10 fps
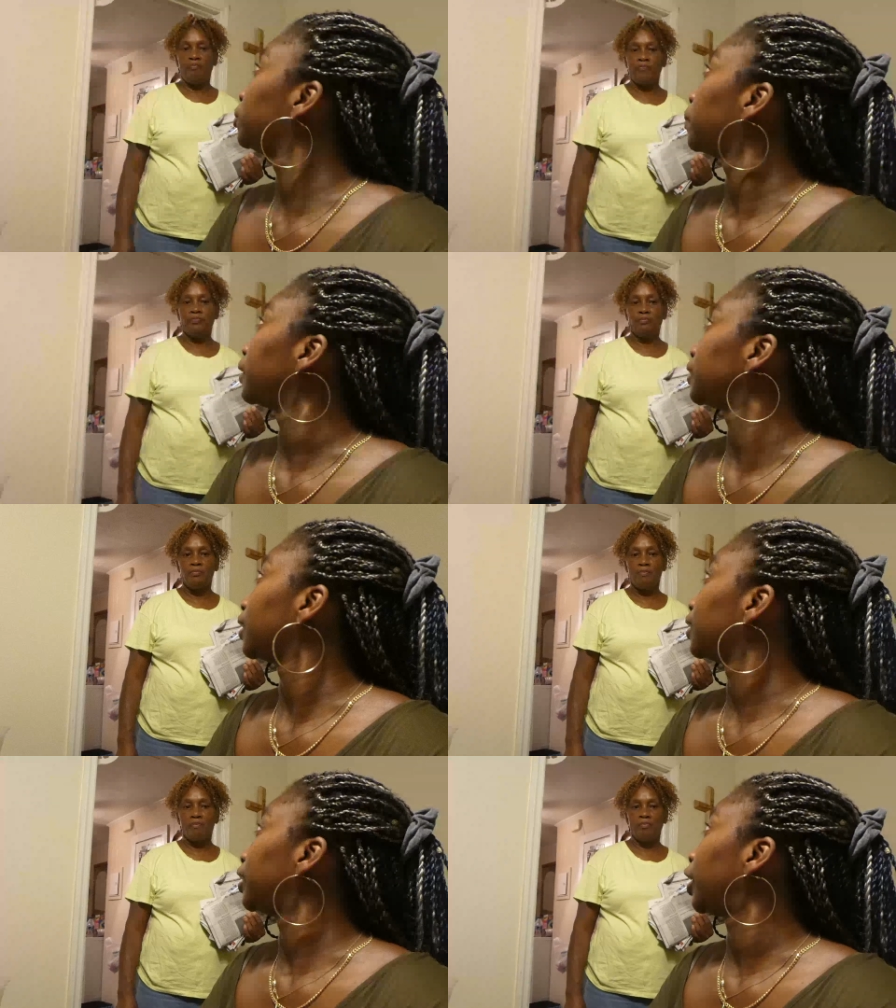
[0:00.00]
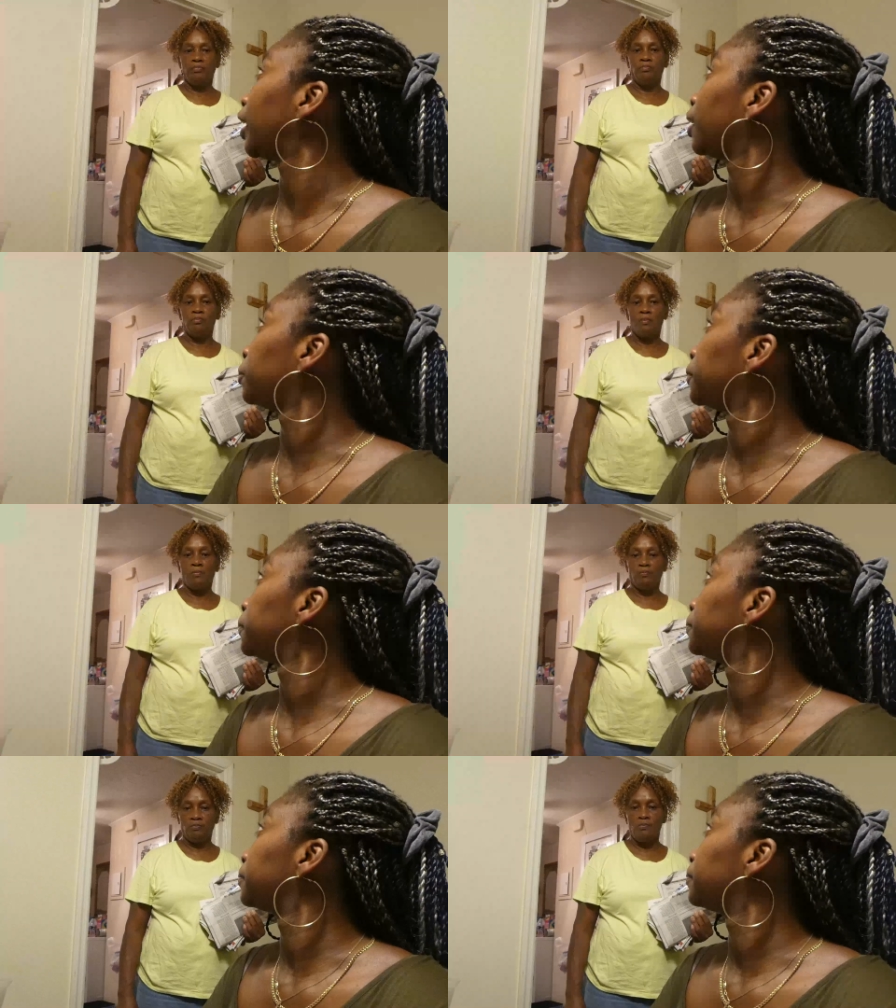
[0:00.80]
To be my secondary camera.
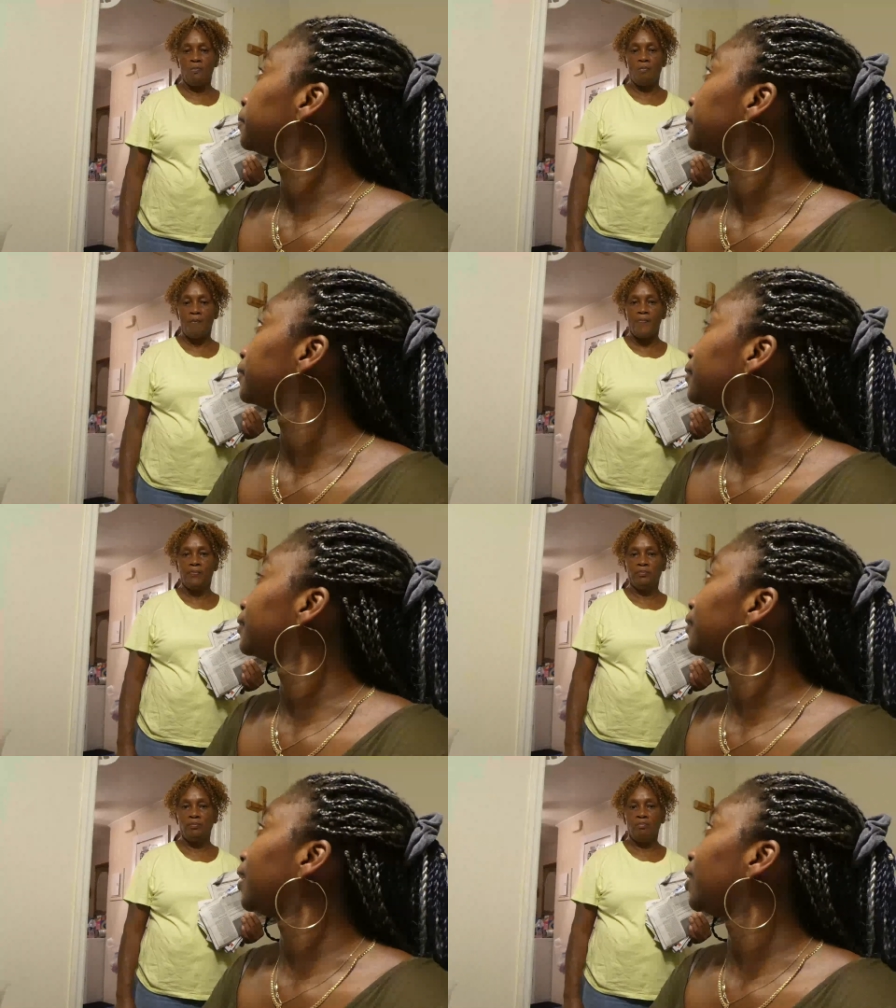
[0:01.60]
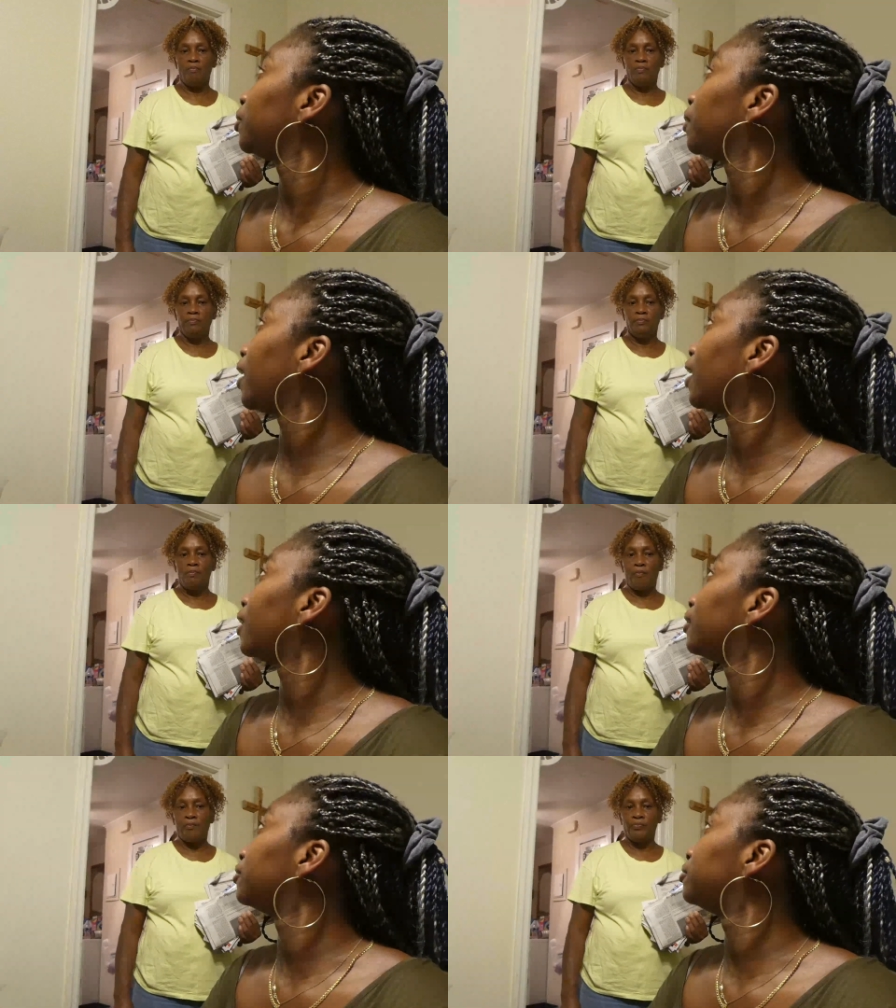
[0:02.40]
And you
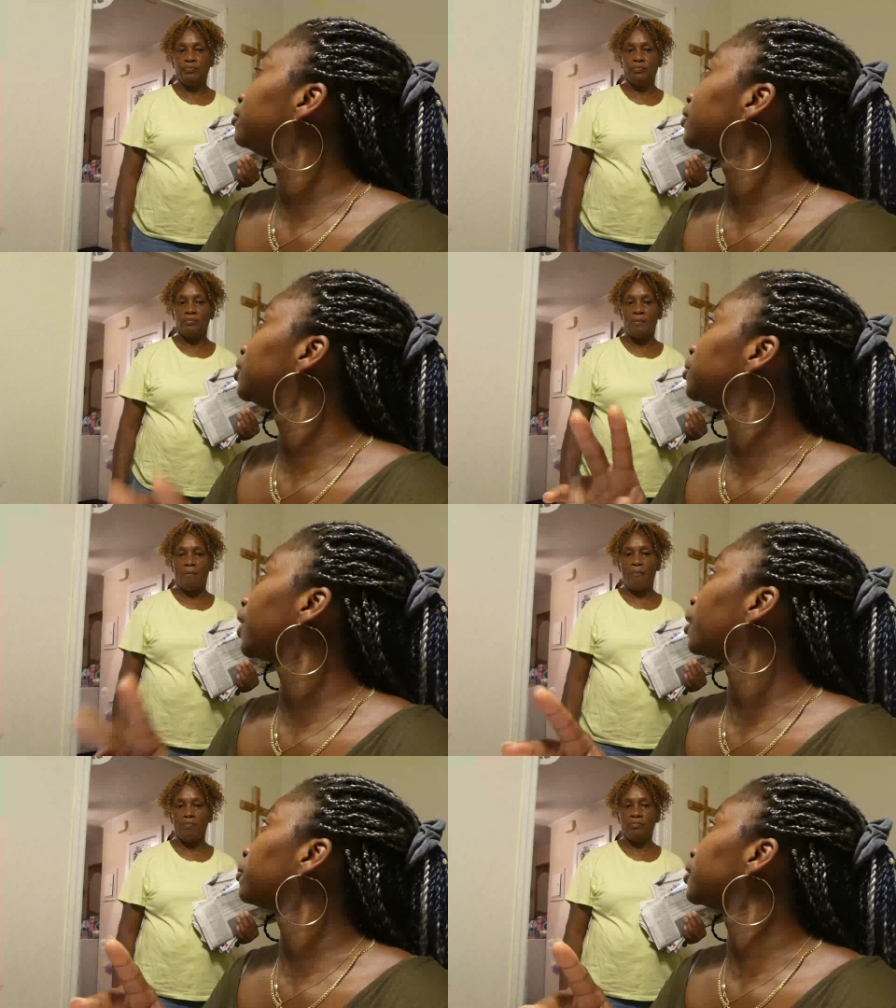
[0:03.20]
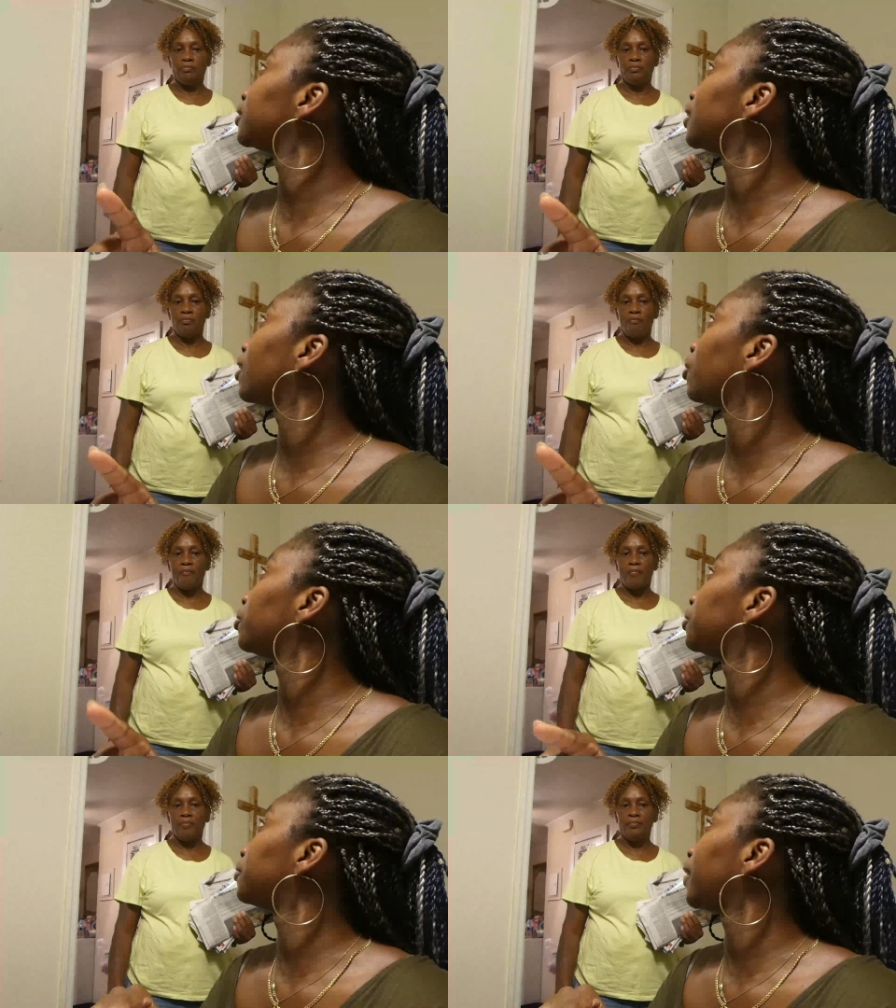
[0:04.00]
have two cameras that are
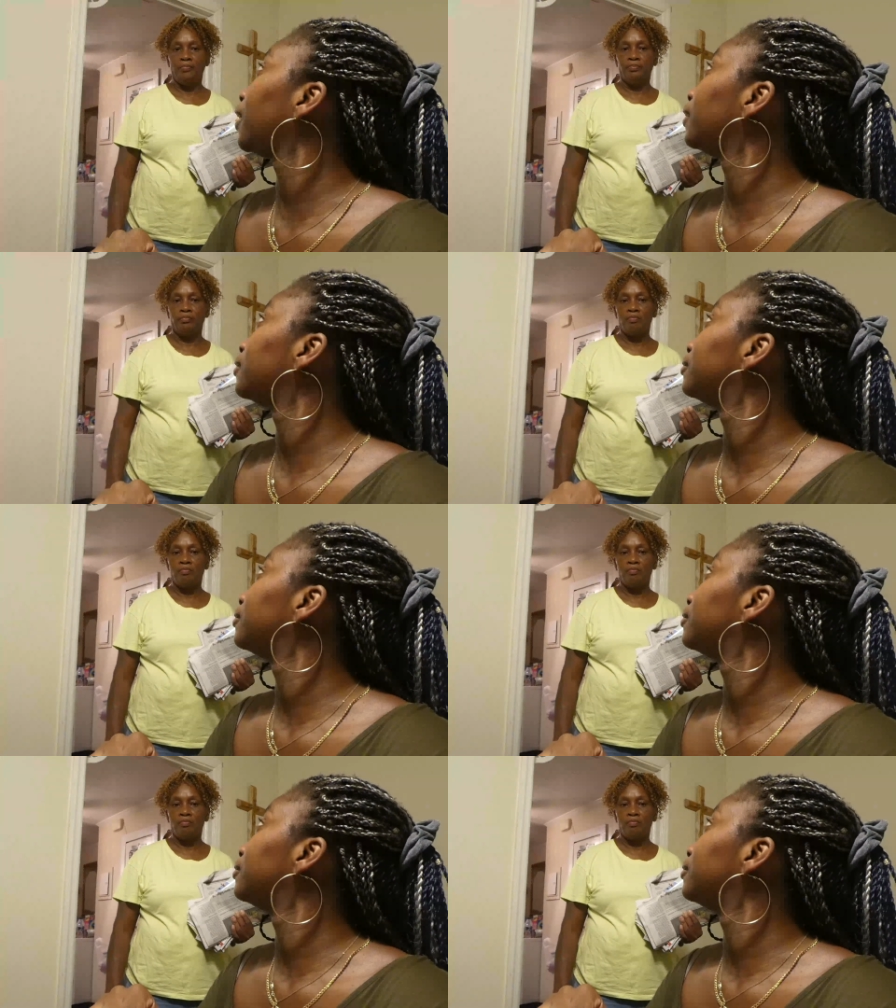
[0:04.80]
older, right?